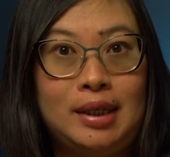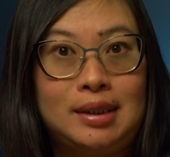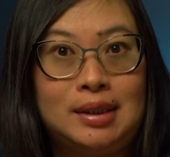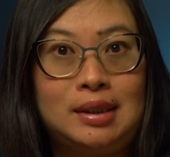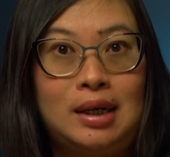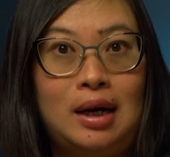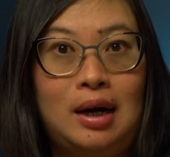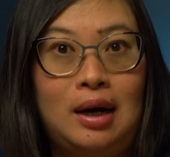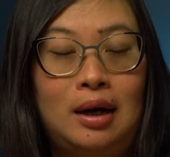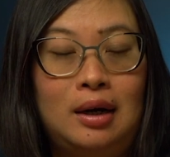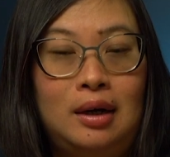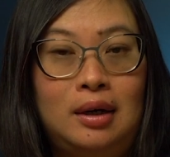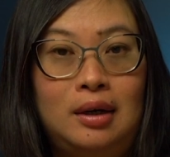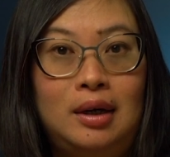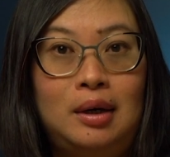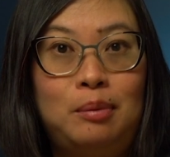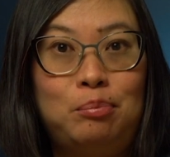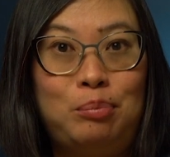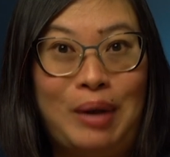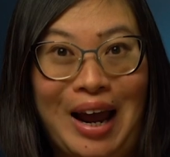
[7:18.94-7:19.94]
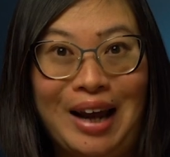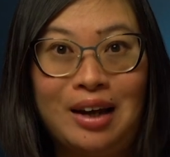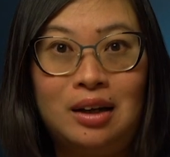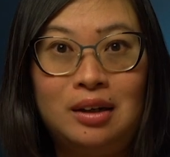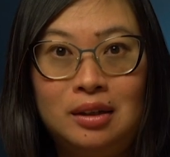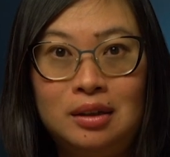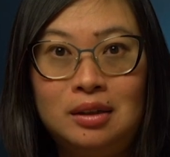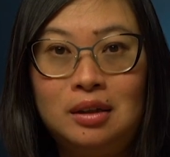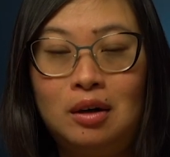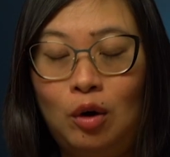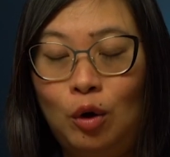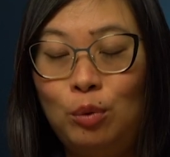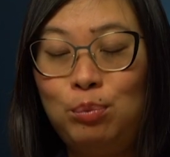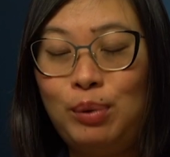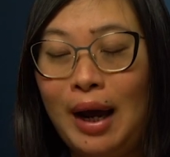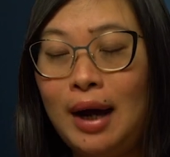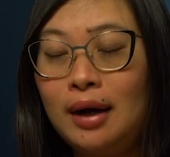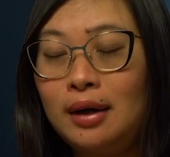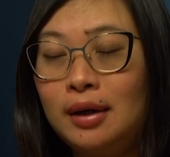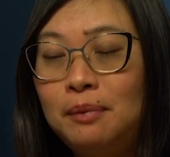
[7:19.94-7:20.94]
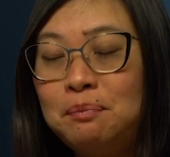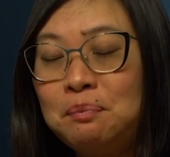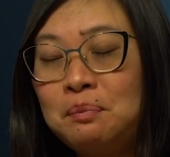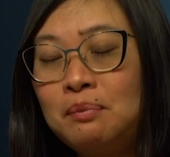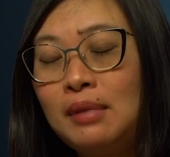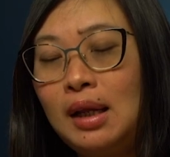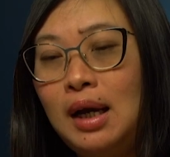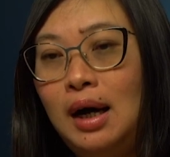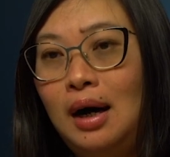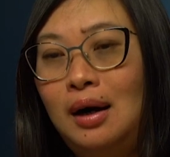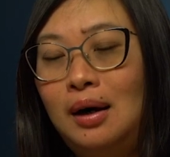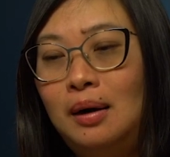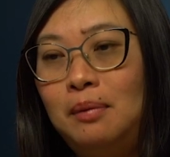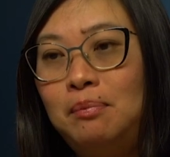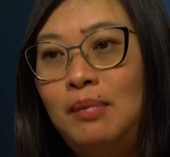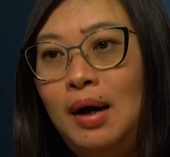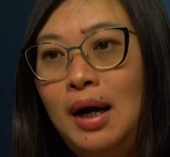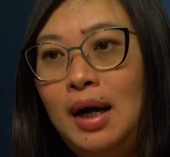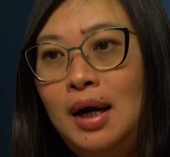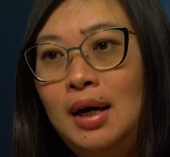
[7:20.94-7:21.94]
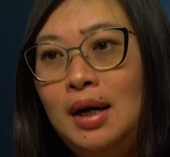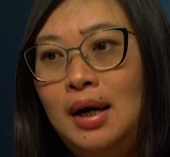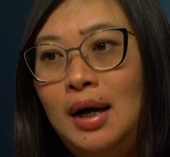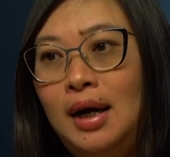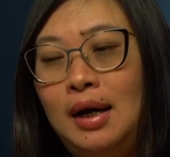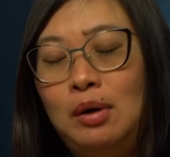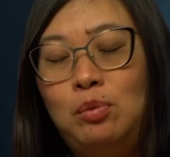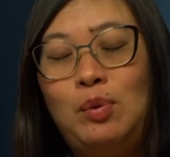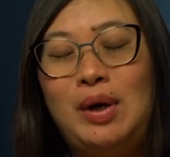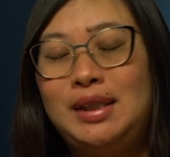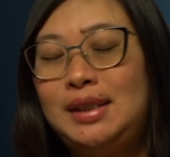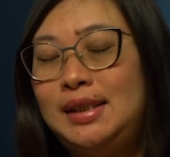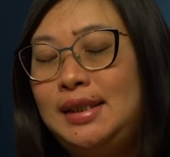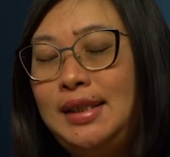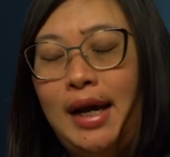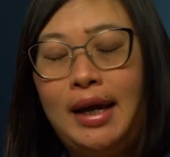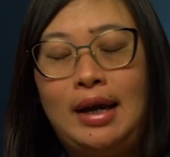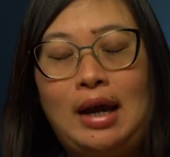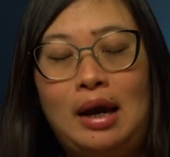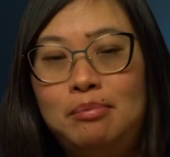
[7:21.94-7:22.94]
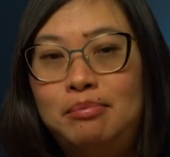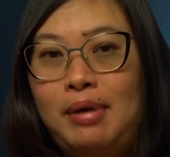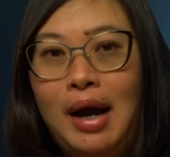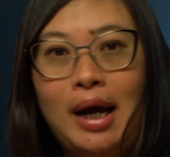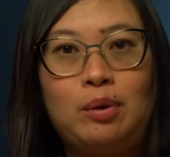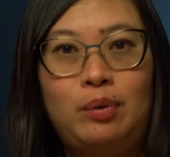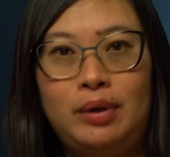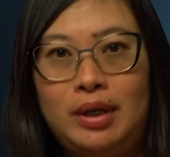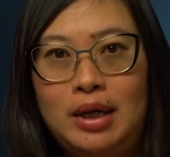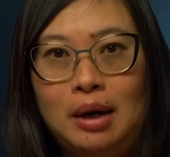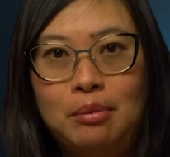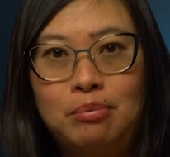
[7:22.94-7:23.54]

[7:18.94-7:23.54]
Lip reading: as black, all black. When Xie came back with the